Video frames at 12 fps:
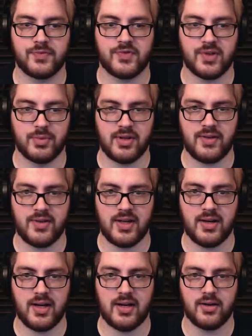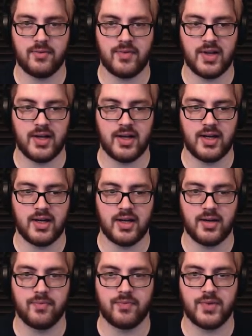Completely fill up? I don't
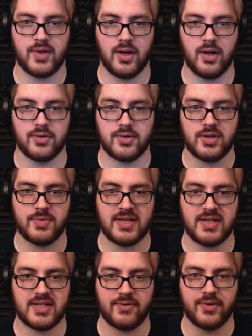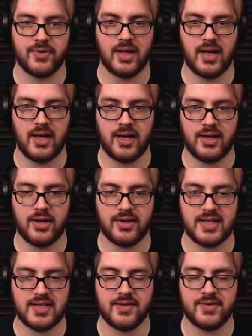know. Oh, 2 spaces from full. You know what?
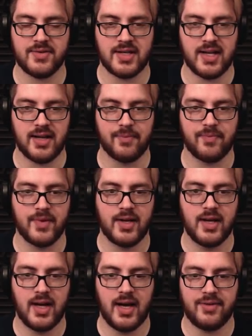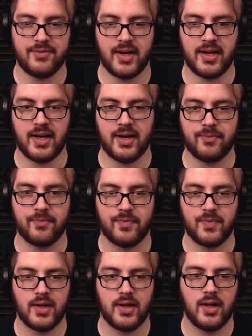That's enough titanium. I'm fine now.
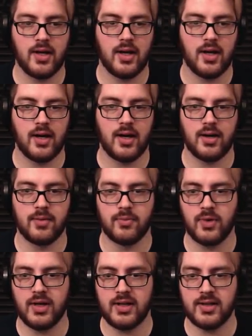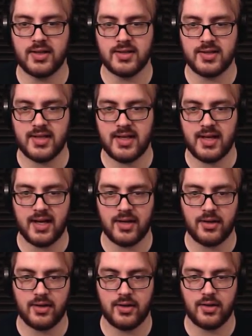What is that?
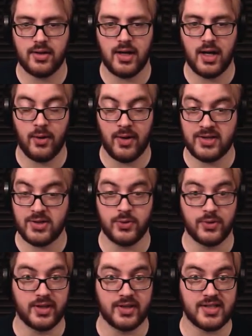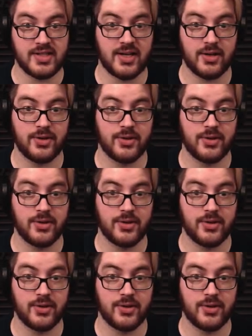Oh, that's a cool little detail.